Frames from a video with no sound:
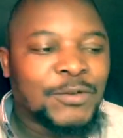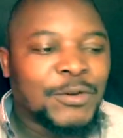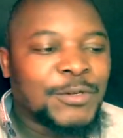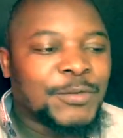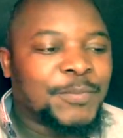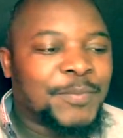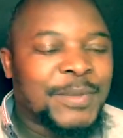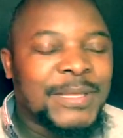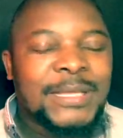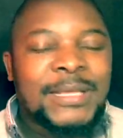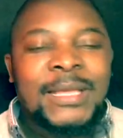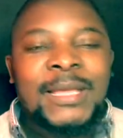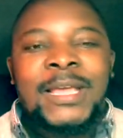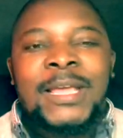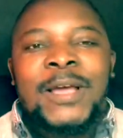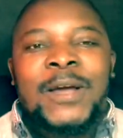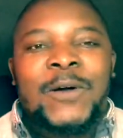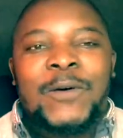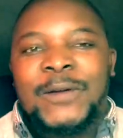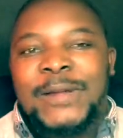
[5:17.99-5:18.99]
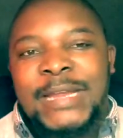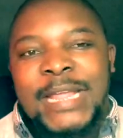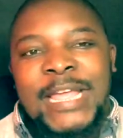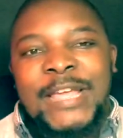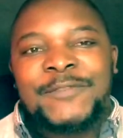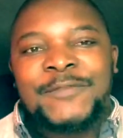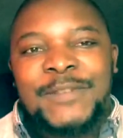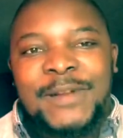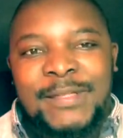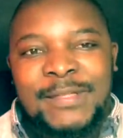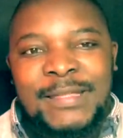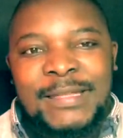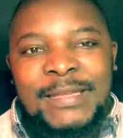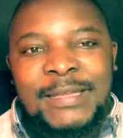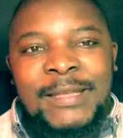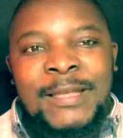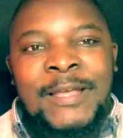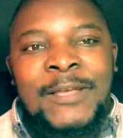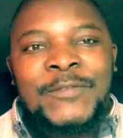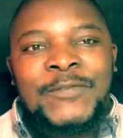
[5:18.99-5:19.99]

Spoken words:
Don't be on everything.